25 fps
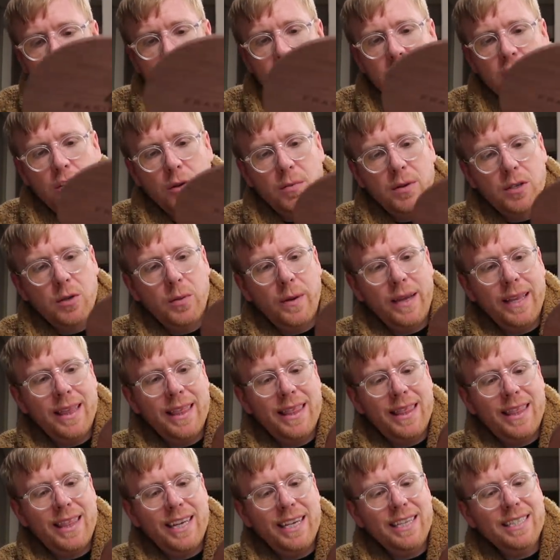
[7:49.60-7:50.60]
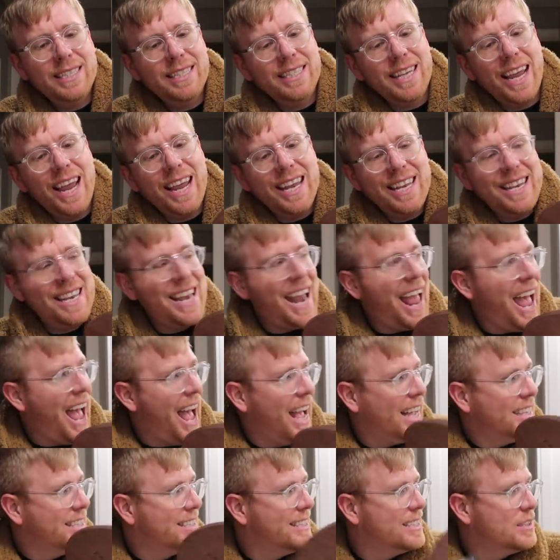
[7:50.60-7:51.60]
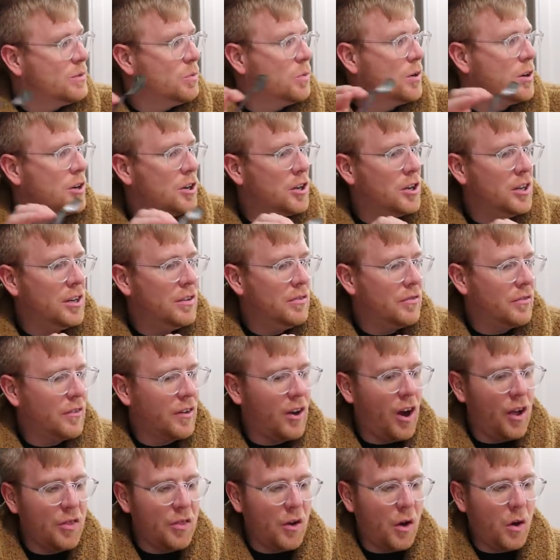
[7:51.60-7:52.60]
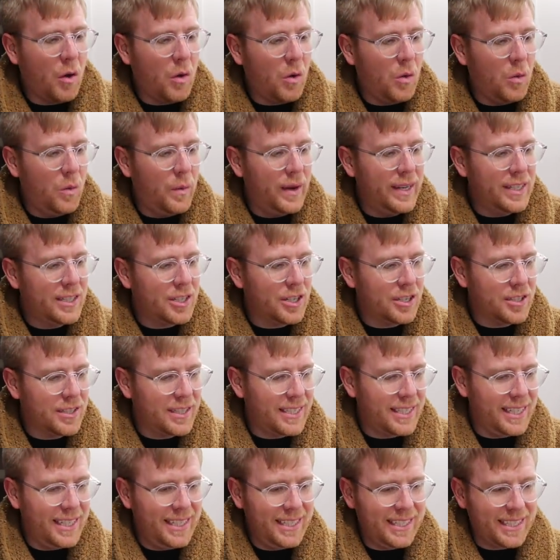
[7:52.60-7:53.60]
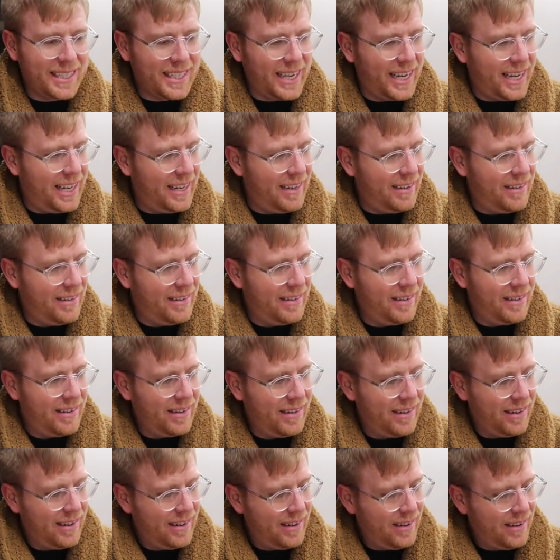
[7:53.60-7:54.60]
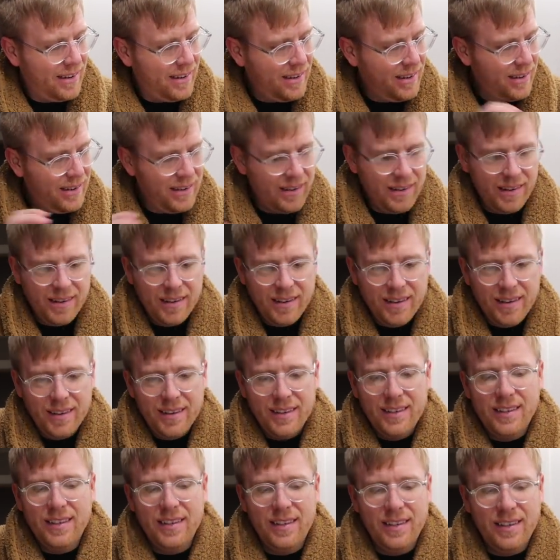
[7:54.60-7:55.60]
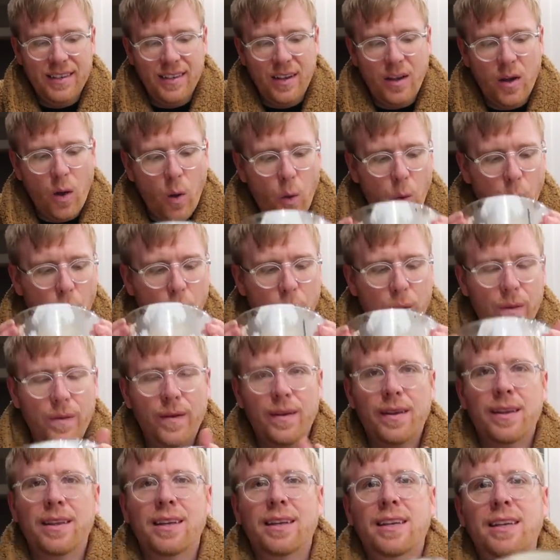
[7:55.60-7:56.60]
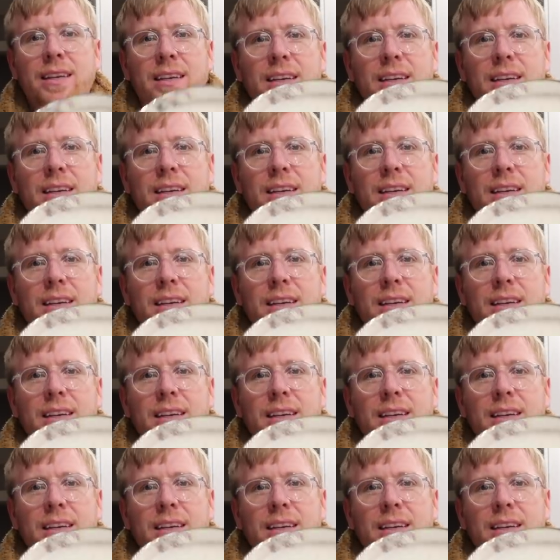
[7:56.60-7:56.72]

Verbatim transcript: So between this and Nest, we're good for the whole winter season. We already have a Christmas candle.